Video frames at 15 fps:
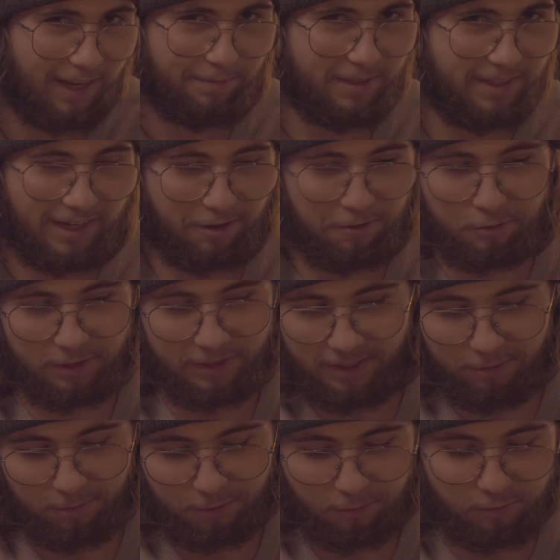I mean, they're already
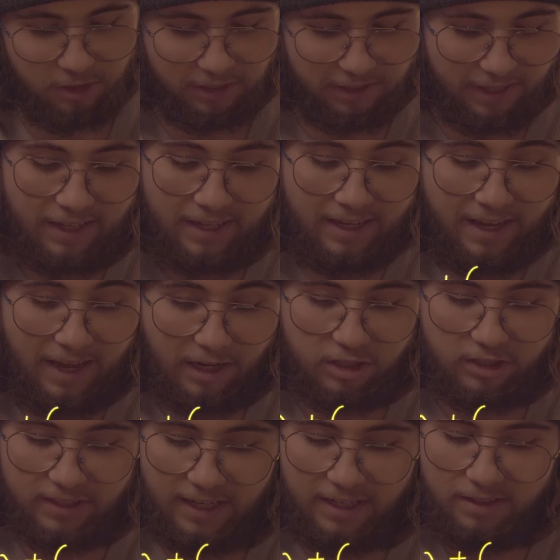equal to each other, and
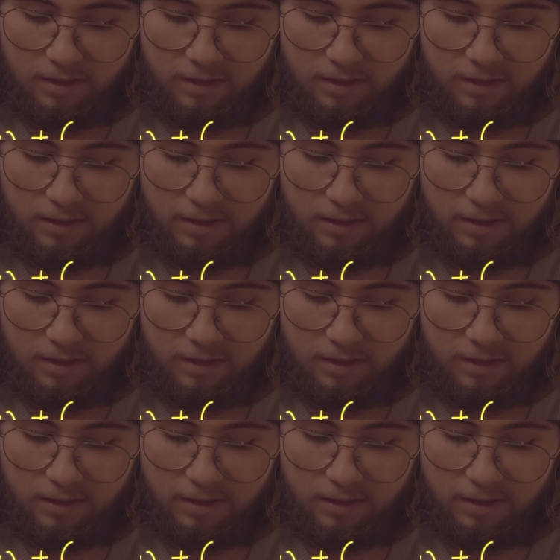just take